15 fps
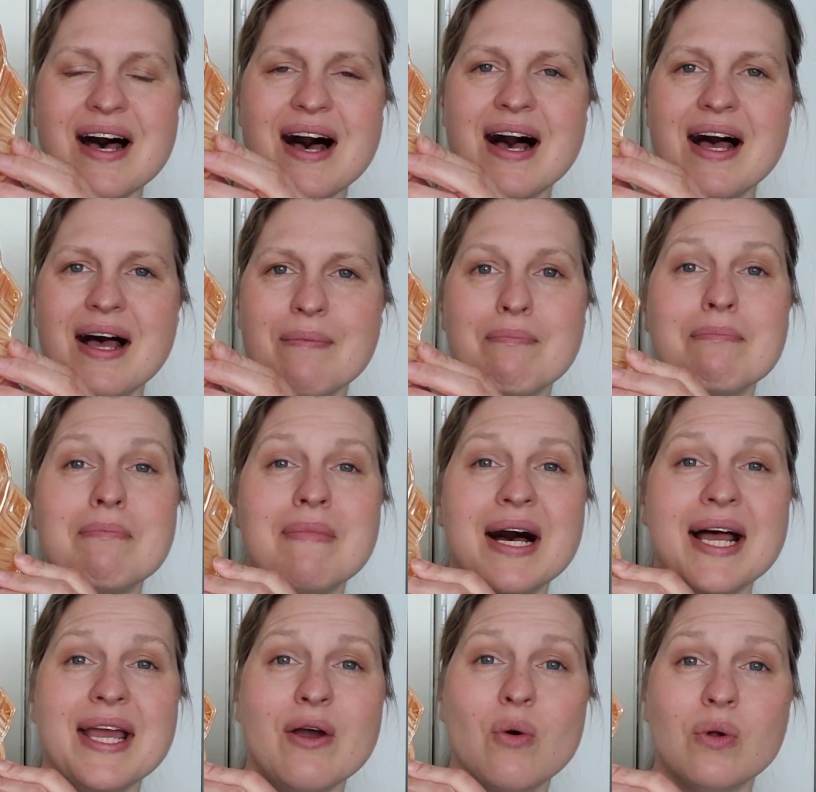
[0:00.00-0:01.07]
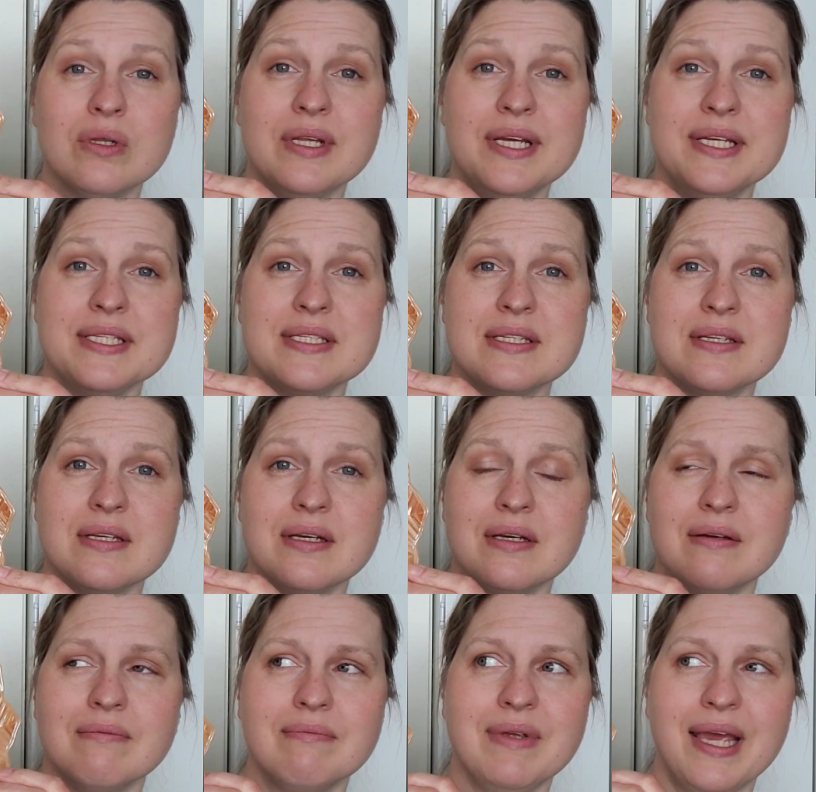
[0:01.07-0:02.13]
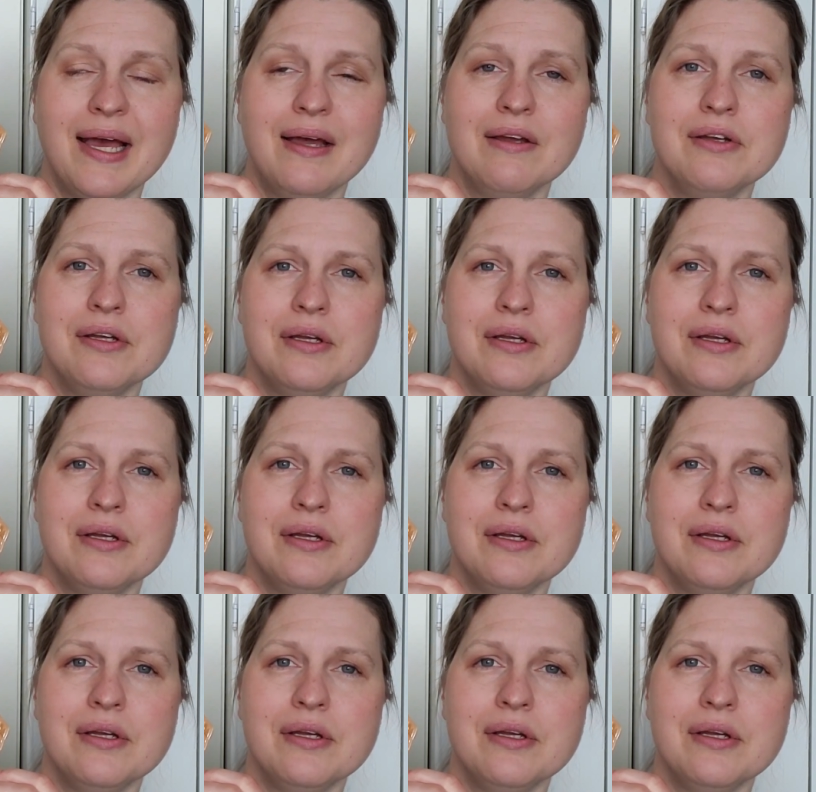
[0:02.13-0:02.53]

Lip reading: My oldest, yeah,